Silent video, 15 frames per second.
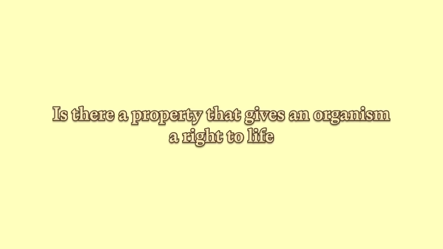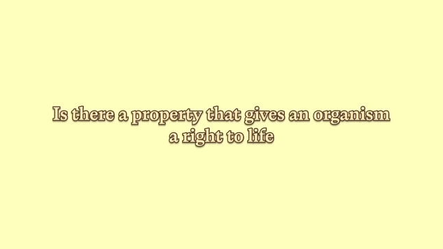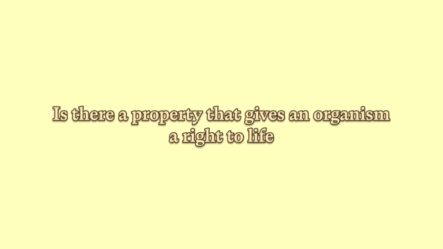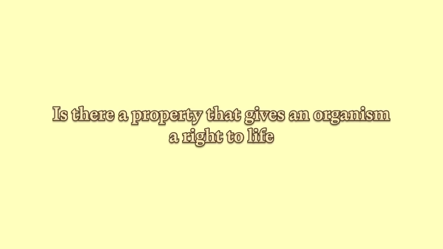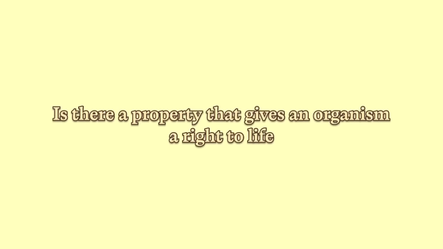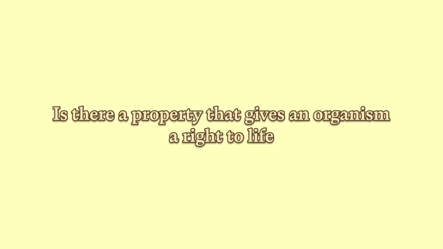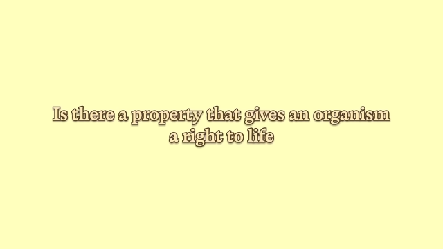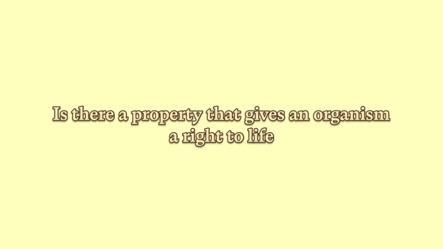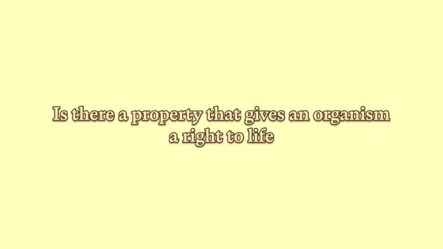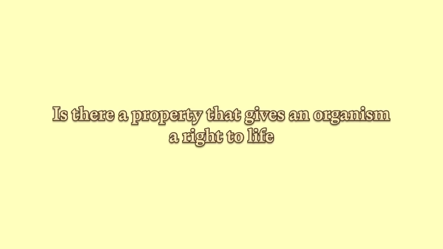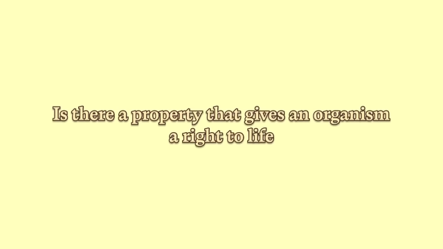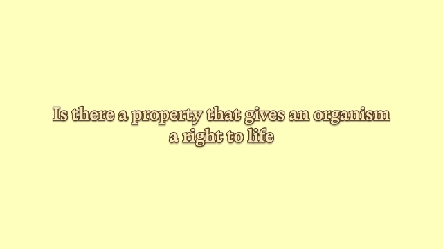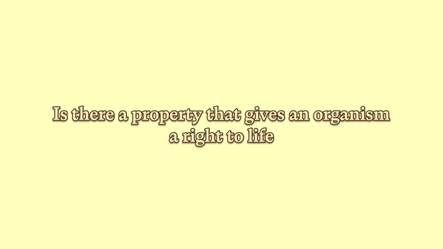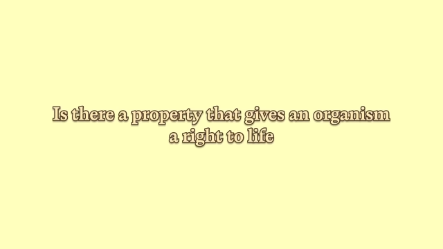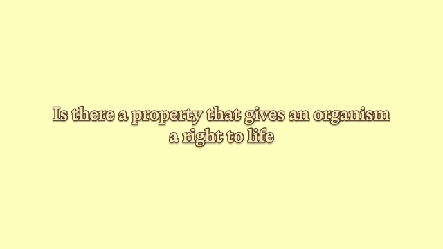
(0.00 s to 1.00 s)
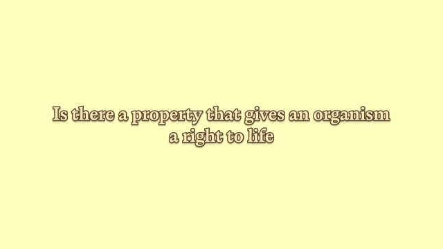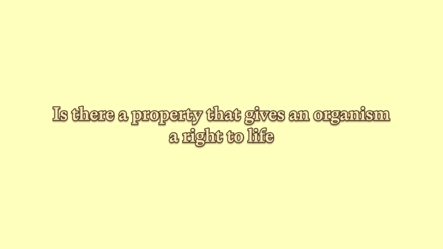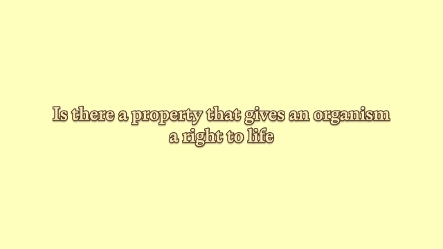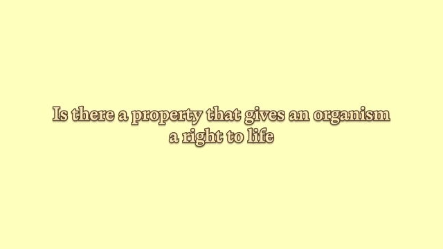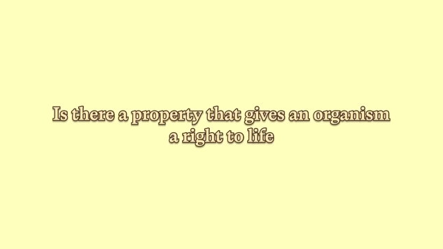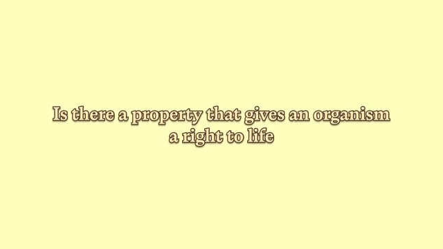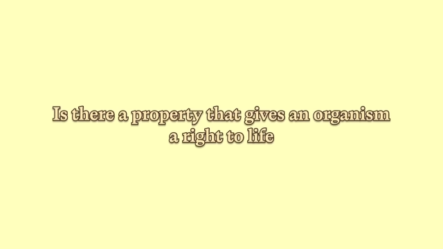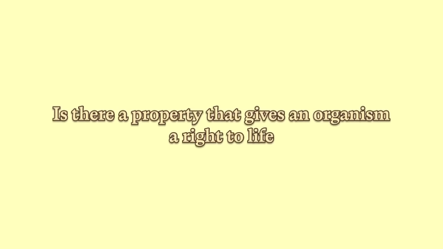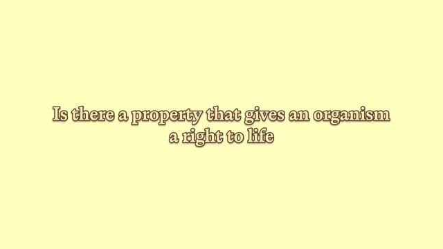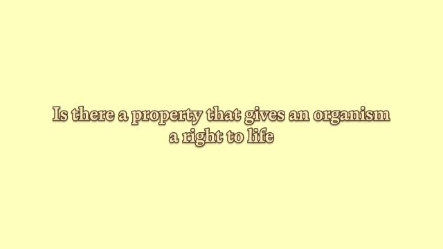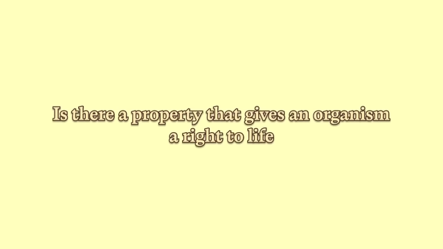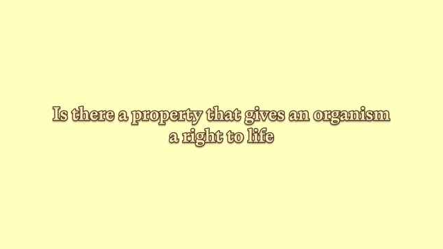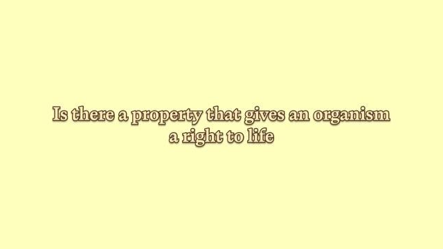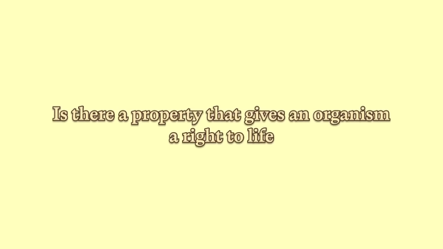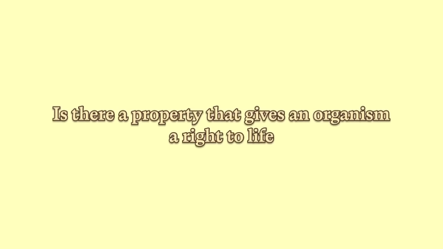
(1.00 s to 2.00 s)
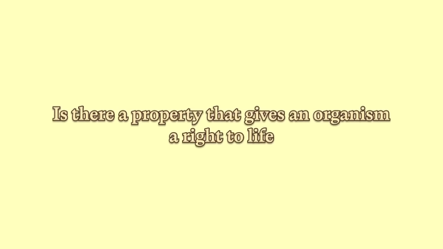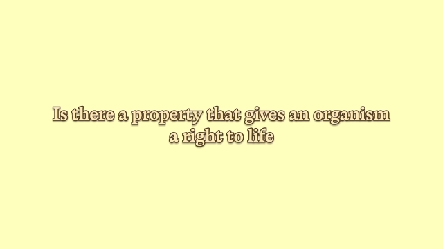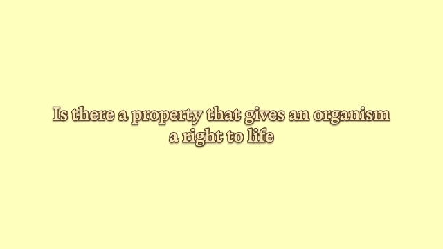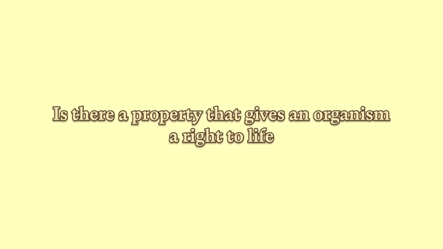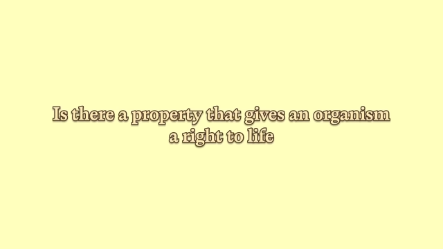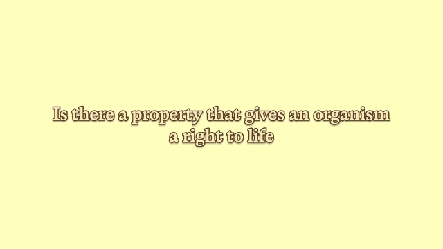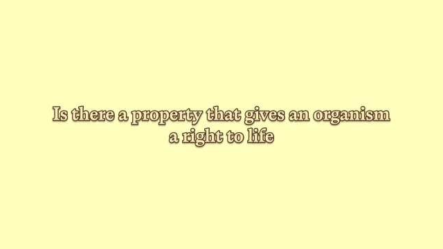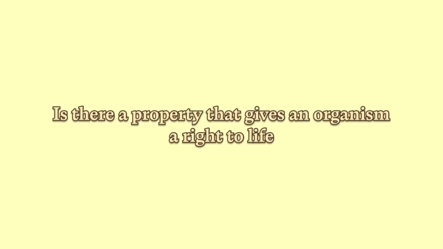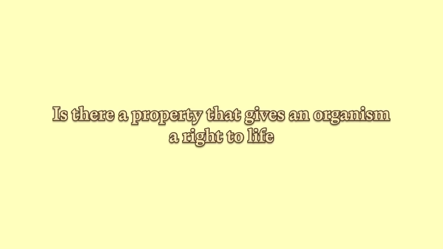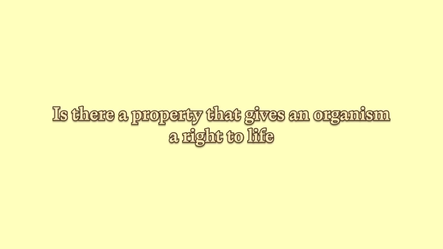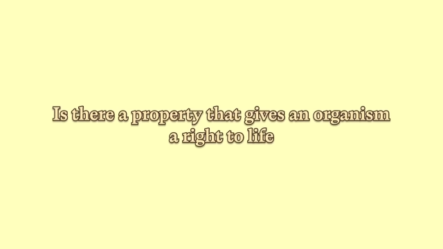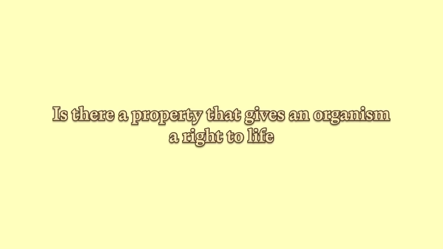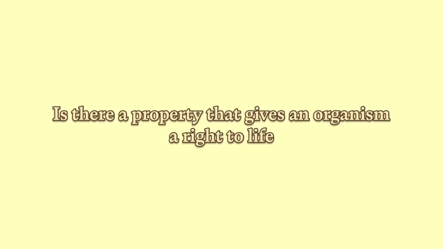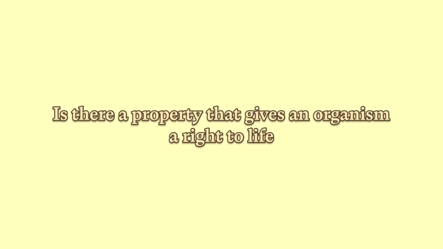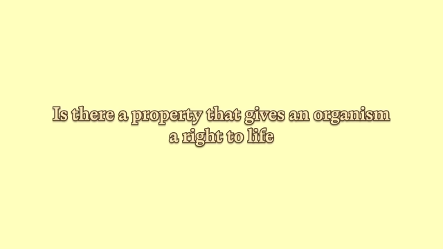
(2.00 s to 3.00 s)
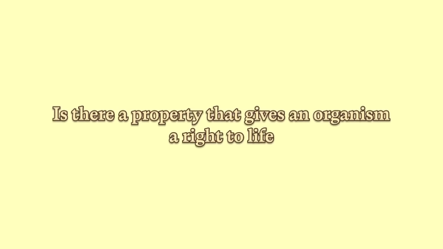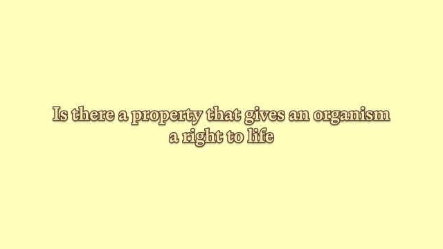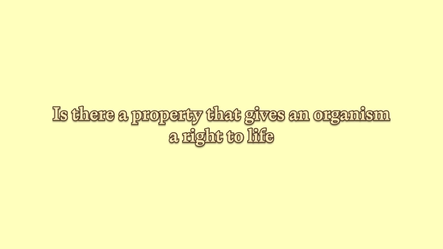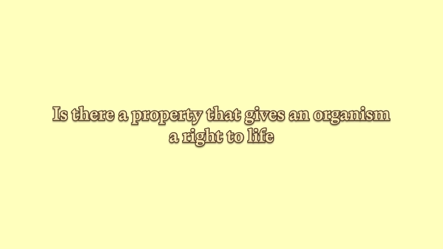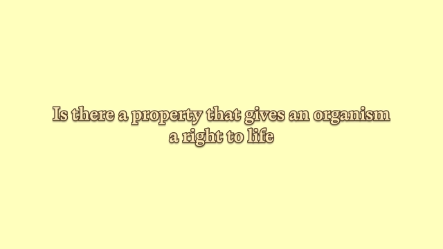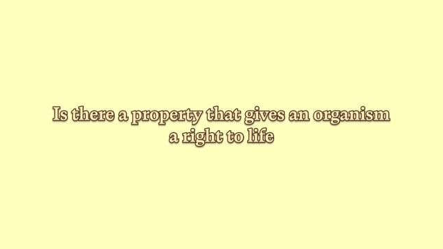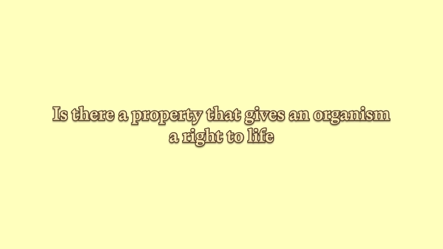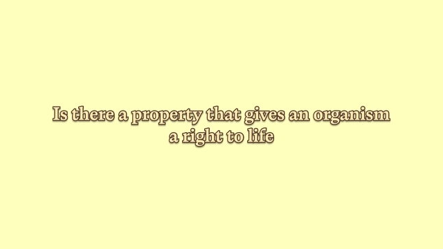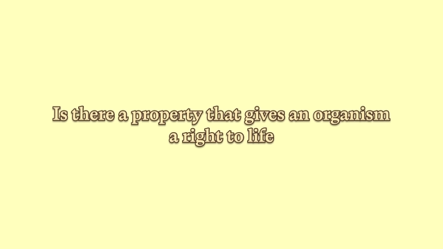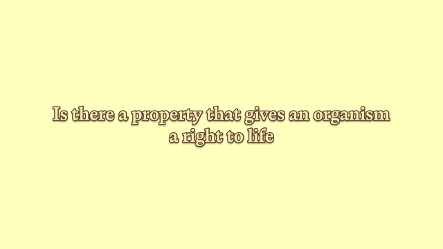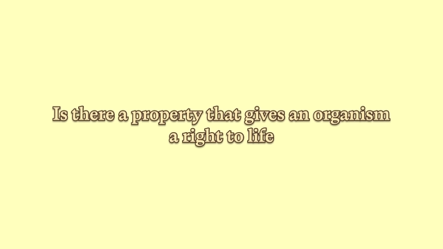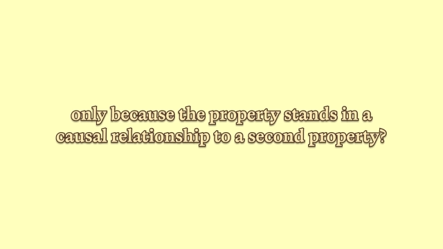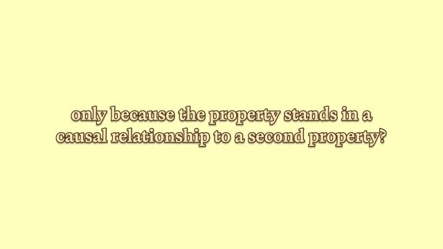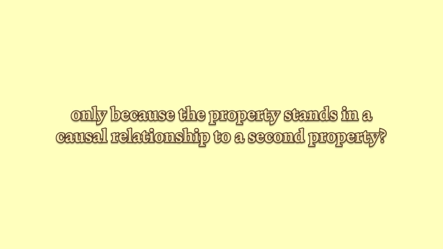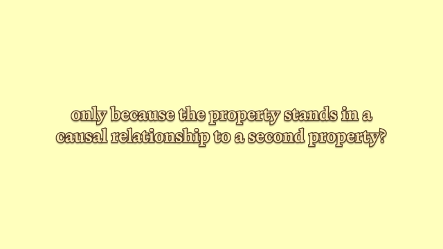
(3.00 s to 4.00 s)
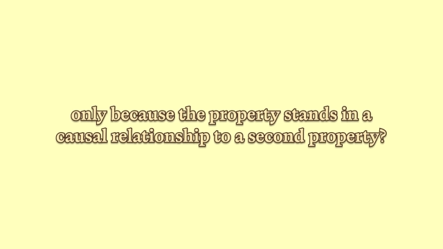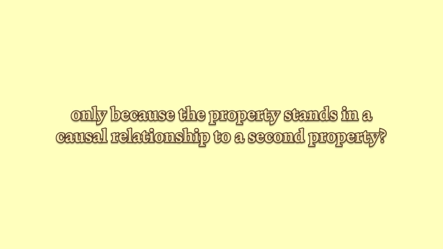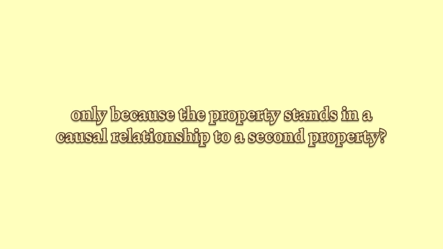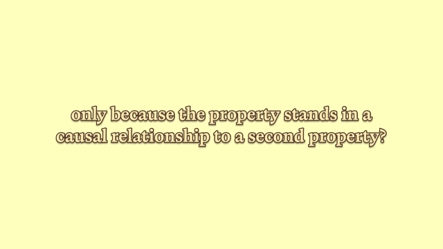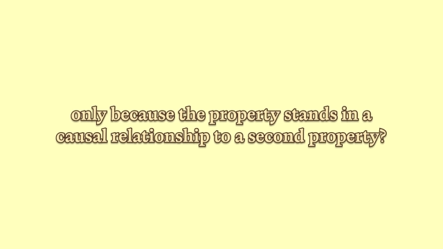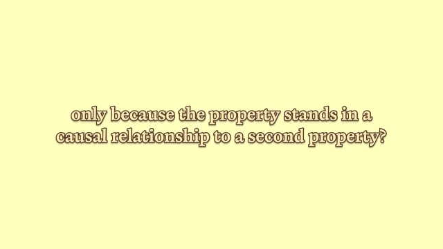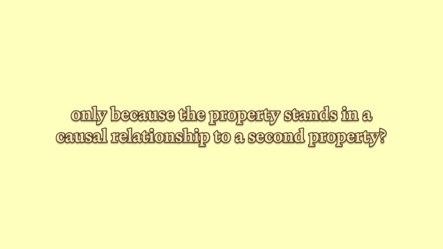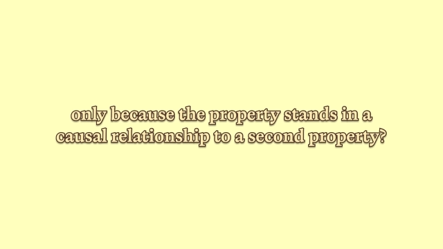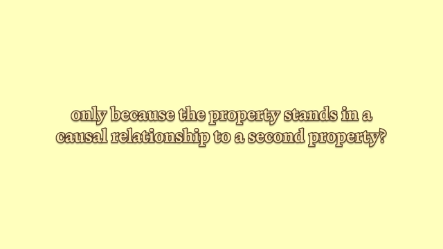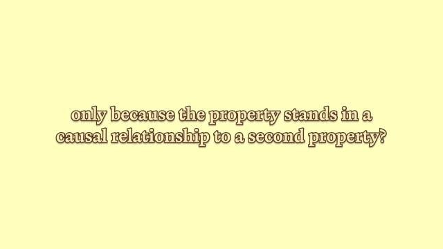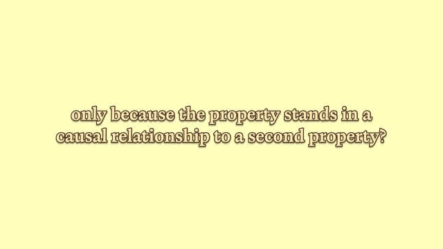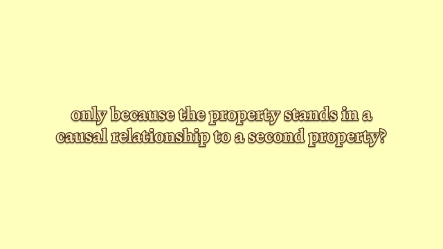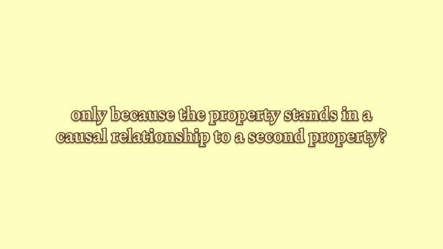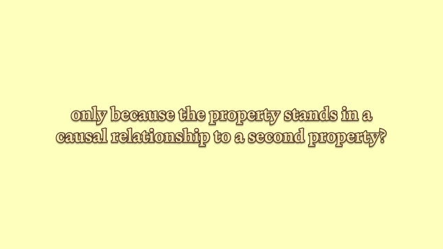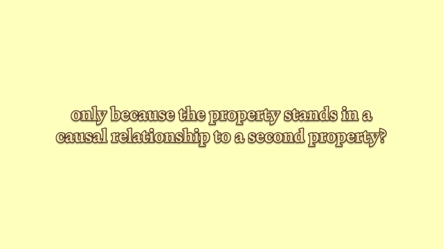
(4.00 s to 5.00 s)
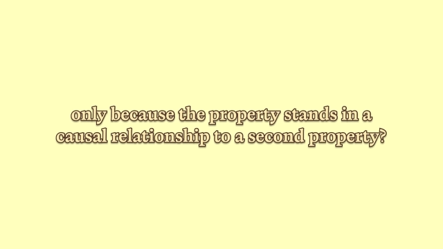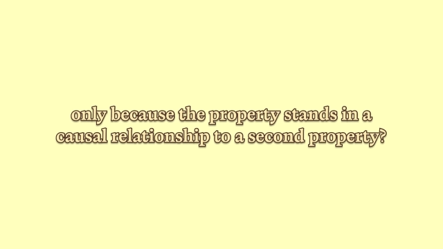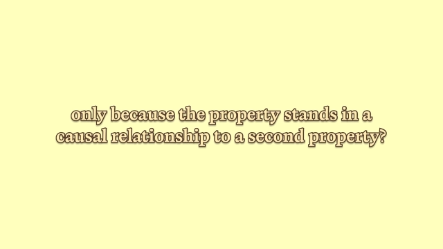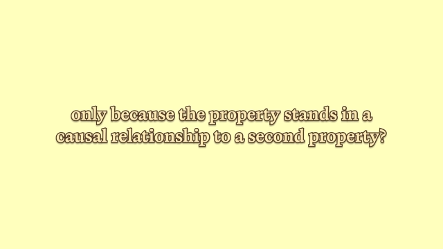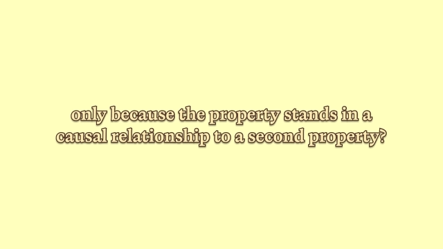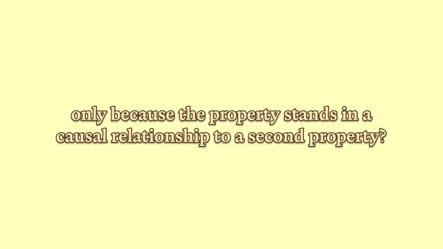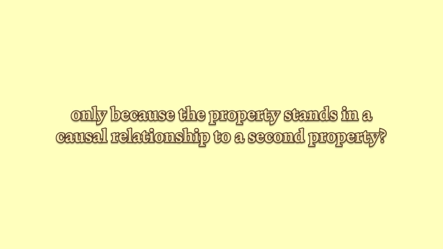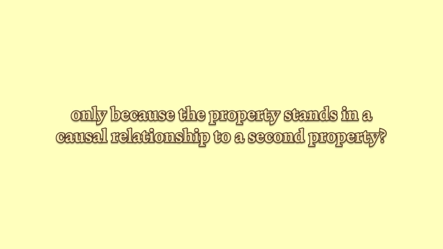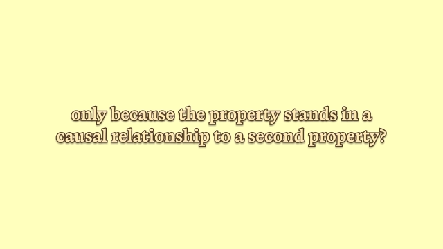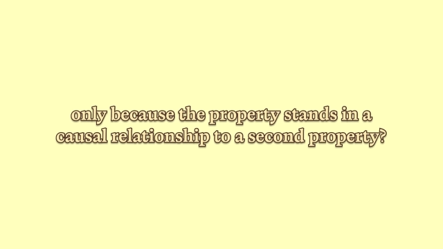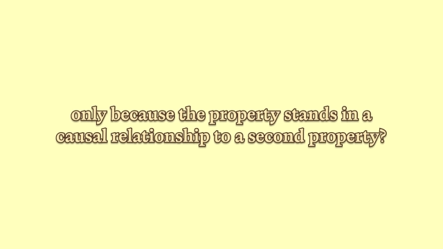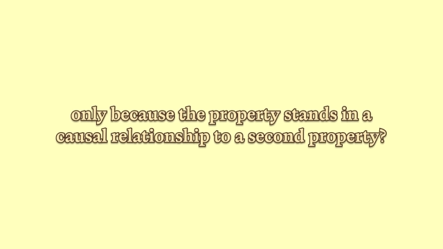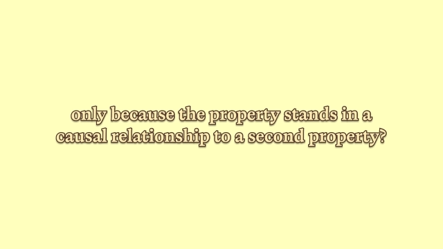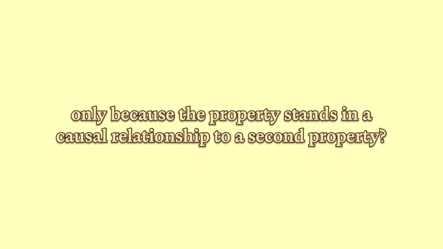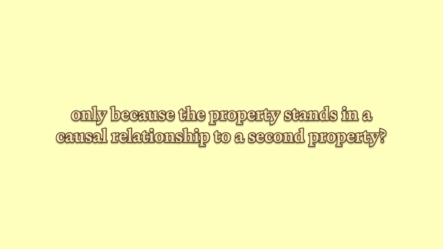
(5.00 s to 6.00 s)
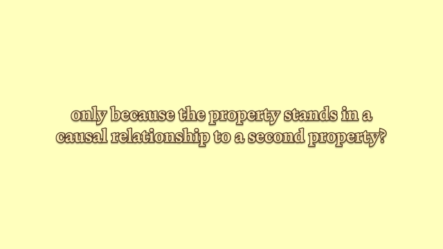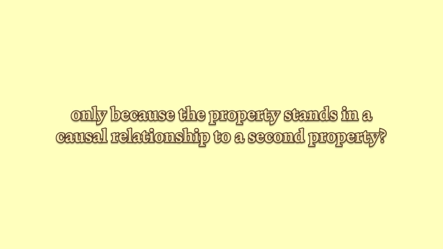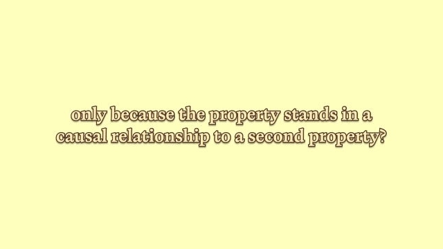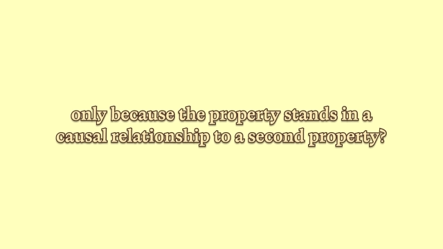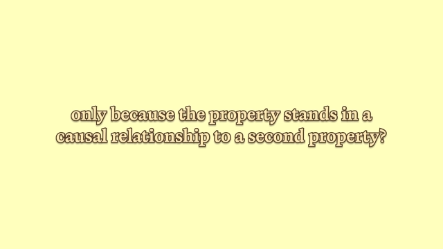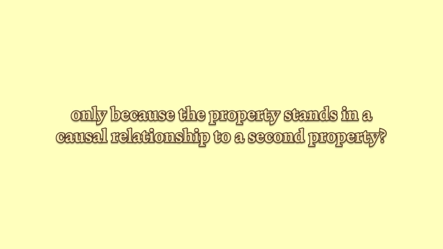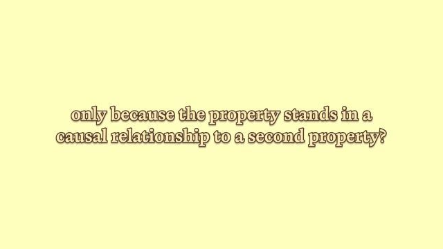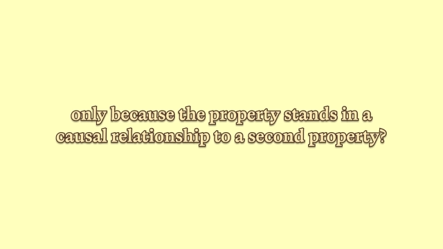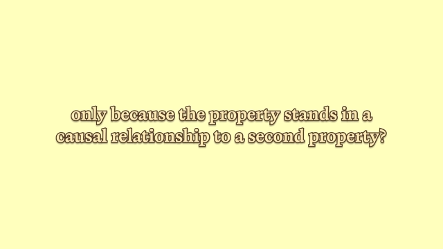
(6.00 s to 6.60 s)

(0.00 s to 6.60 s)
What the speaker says: Nobody's mouth can be seen.